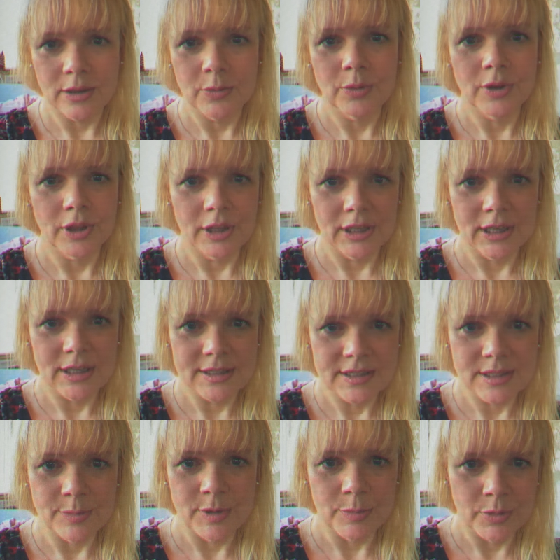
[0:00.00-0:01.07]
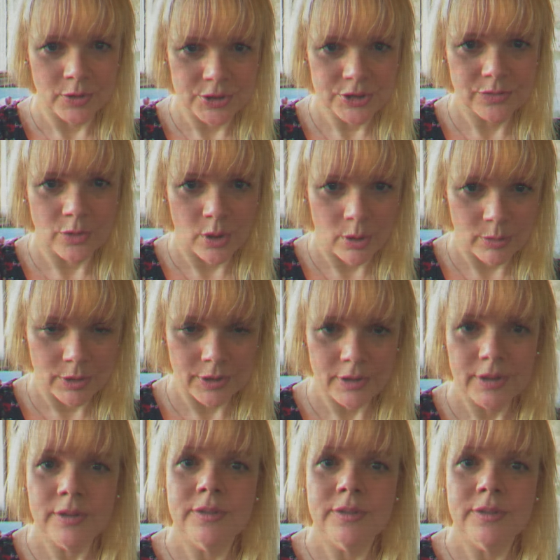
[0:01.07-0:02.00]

really needs to be pushed forward.